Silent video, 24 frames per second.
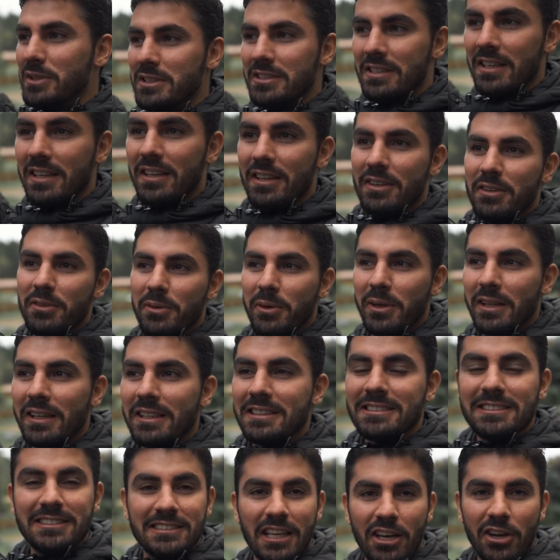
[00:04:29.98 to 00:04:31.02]
was a really
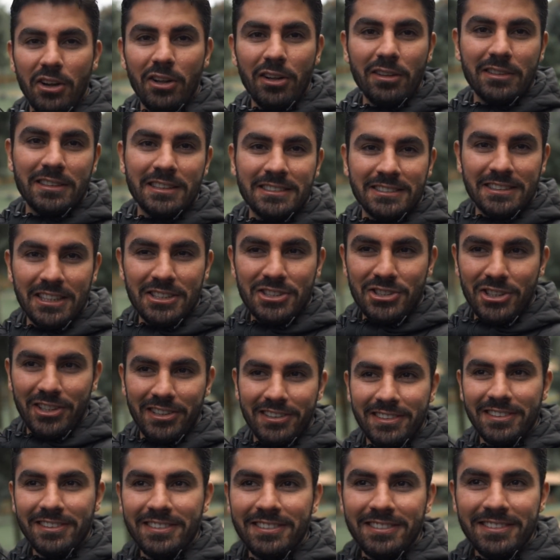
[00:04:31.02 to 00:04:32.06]
subtle
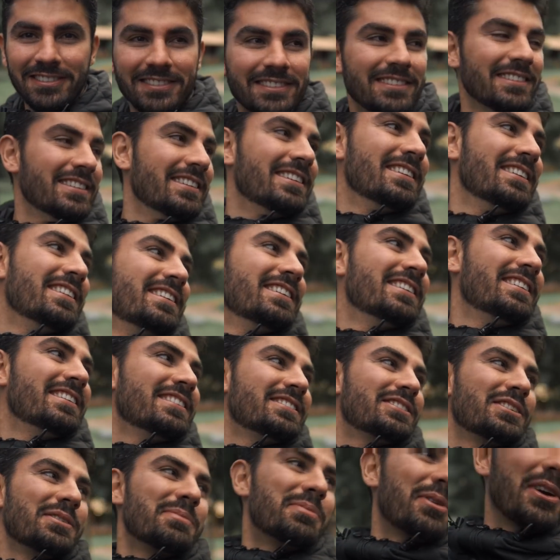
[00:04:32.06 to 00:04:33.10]
decision
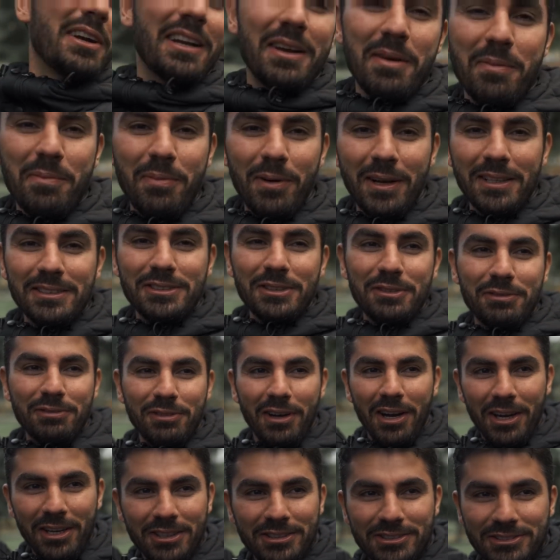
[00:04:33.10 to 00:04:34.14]
to bring a bunch of fire